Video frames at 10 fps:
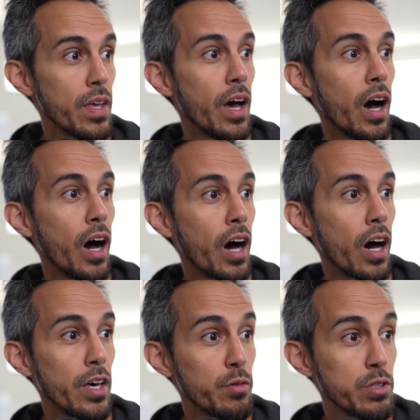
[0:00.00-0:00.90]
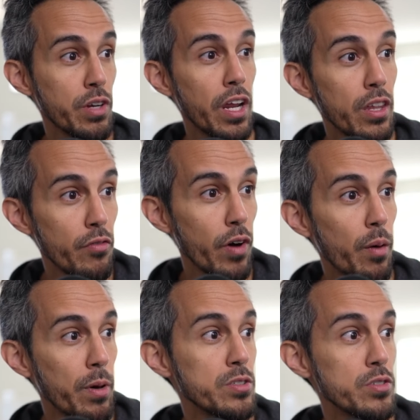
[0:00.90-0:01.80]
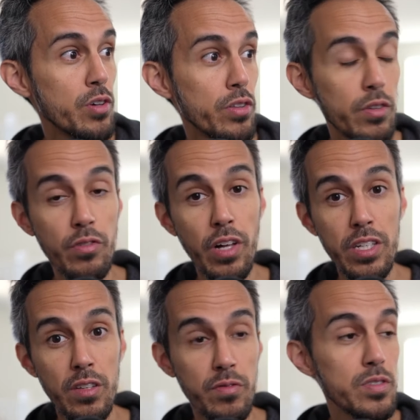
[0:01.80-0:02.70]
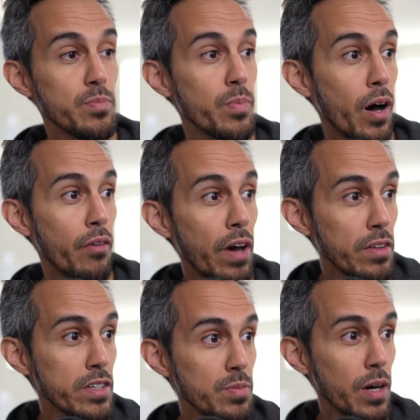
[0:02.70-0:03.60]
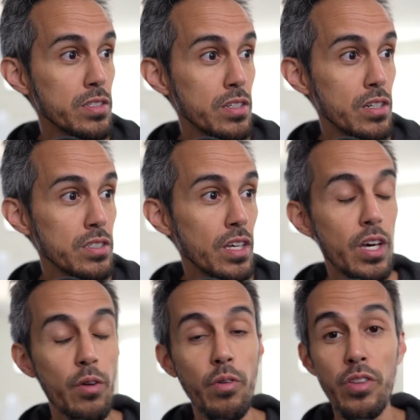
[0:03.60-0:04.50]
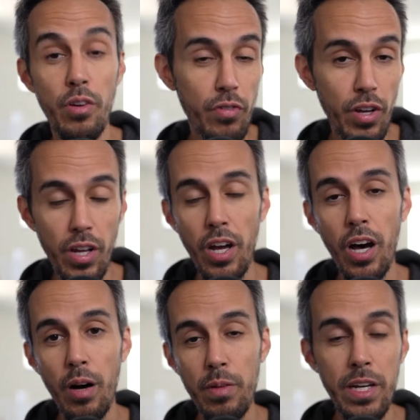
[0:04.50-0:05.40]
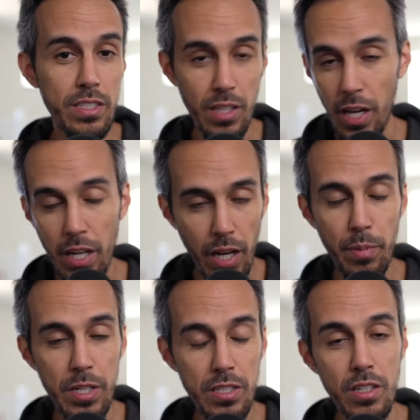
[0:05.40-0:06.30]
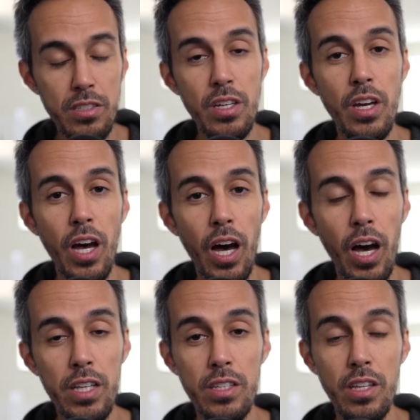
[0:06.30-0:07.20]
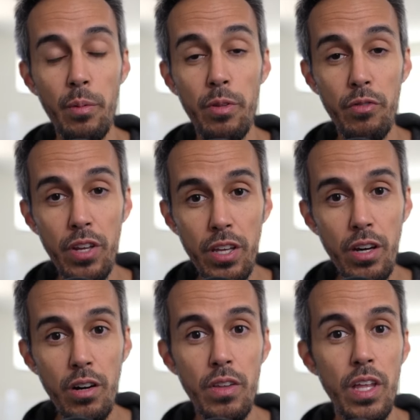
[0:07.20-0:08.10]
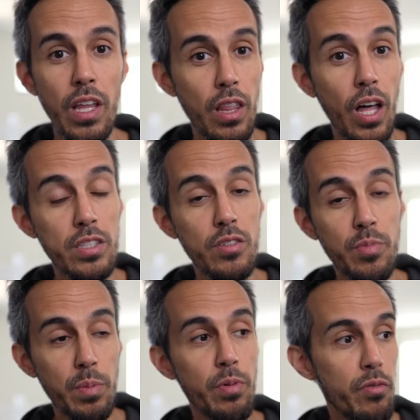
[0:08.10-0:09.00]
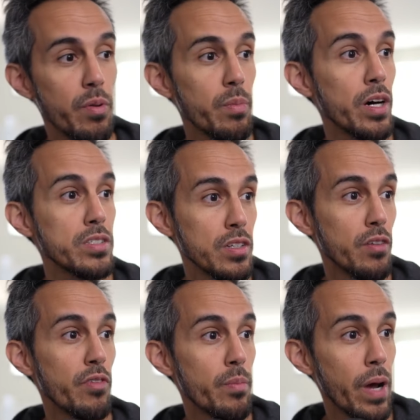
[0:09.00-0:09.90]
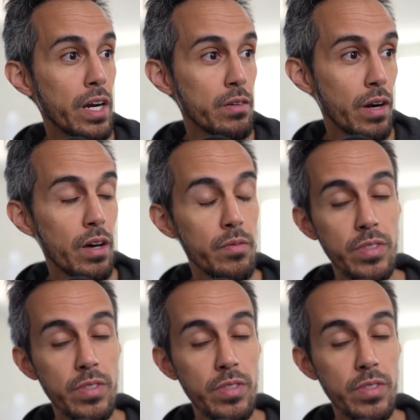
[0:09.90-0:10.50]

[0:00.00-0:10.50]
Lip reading: It was created and developed as a result of collective founding sponsors with different, like I said, I mentioned this at the top of the video, lots of people from lots of different backgrounds,